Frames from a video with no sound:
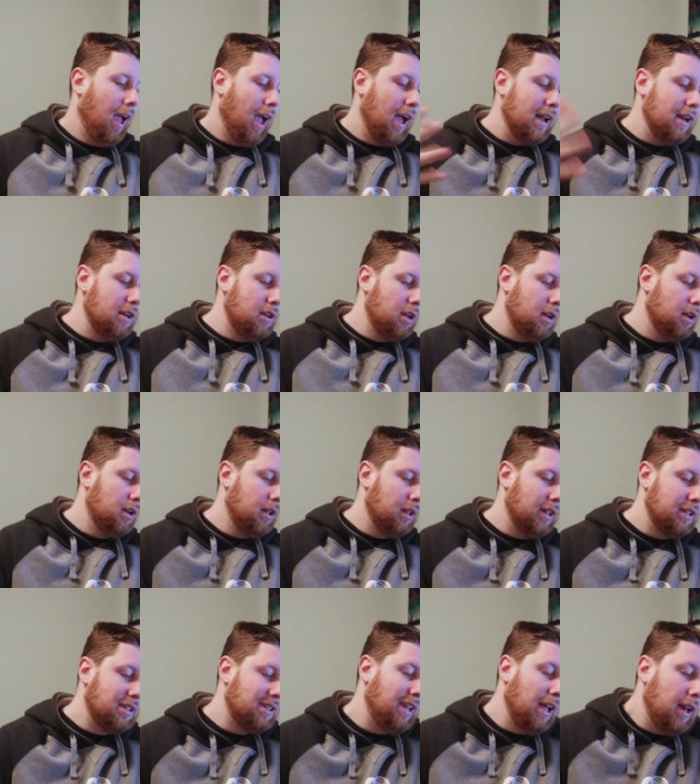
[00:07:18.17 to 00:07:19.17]
And
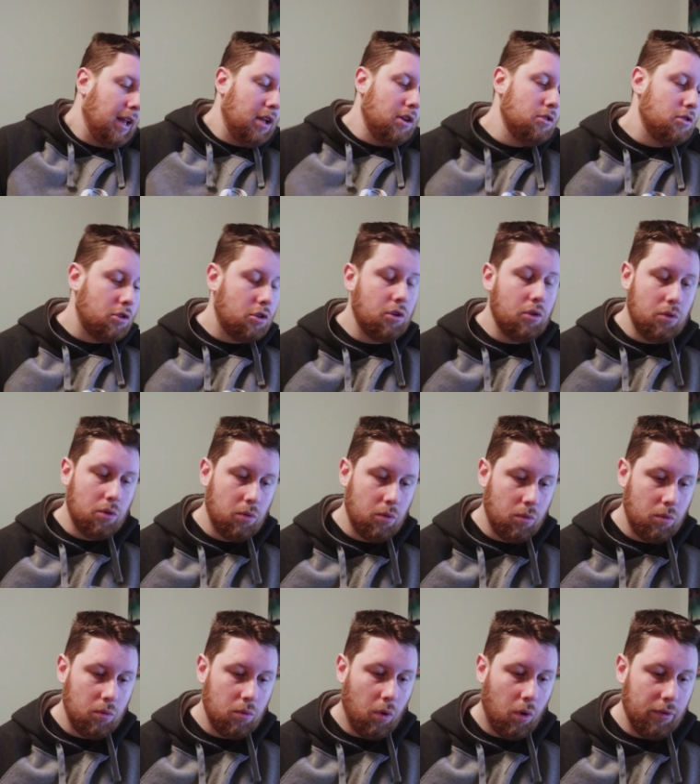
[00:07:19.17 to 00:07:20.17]
let's get
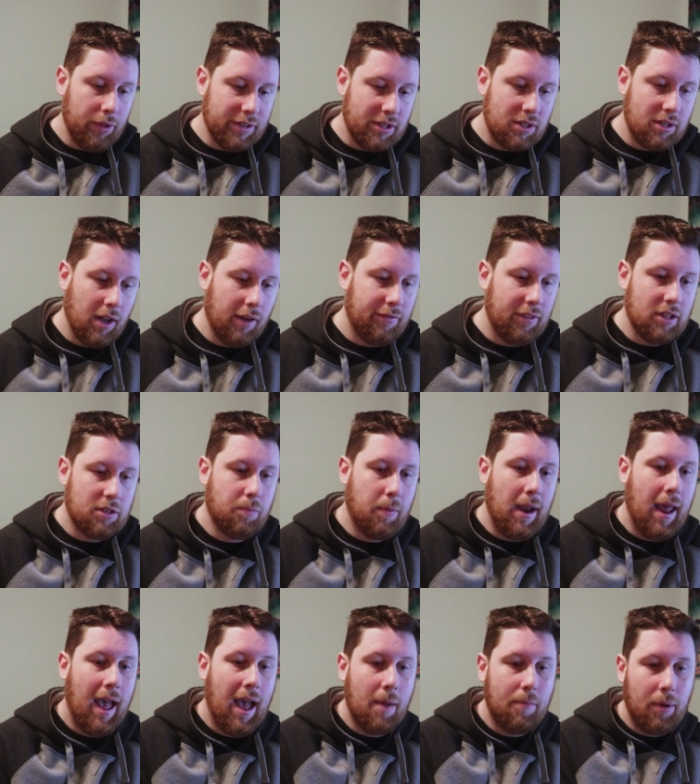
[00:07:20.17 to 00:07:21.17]
into the stuff that's
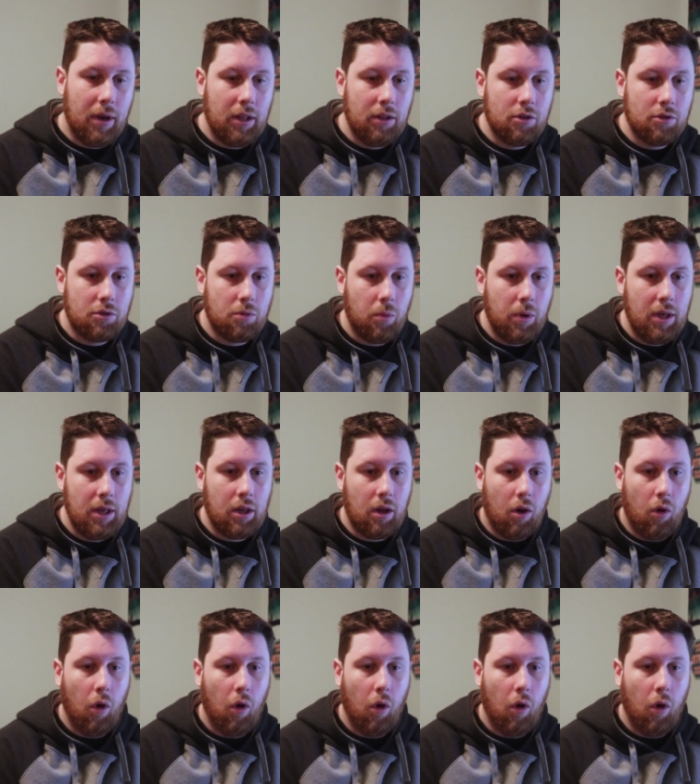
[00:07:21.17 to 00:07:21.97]
been happening this week.